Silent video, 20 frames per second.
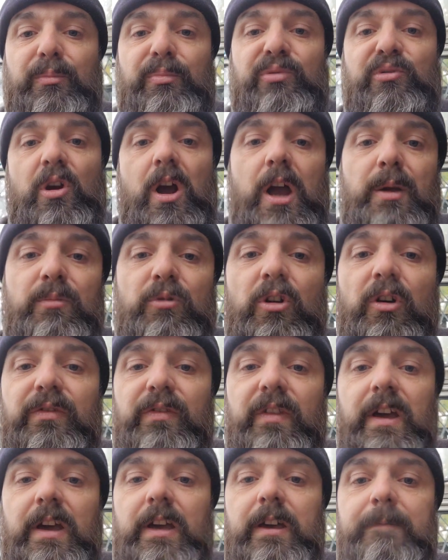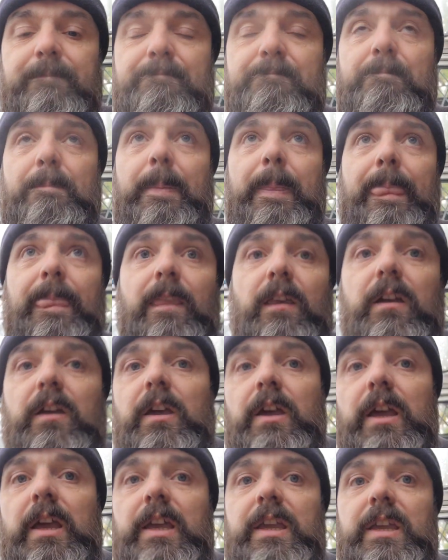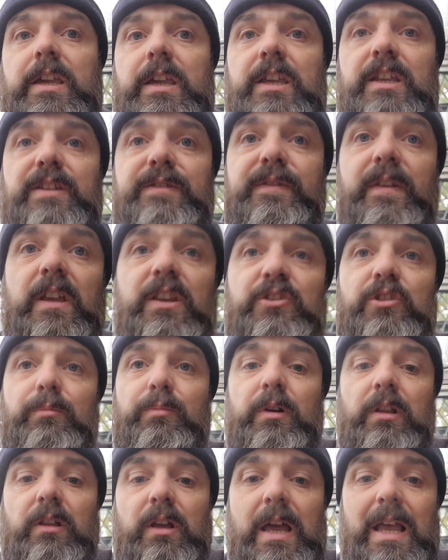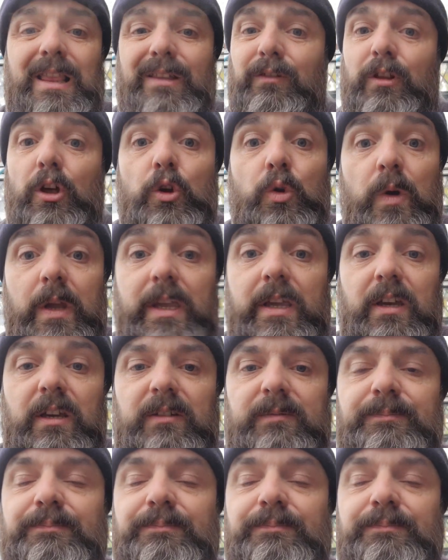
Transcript: primer on there, it heats things up a hell of a lot quicker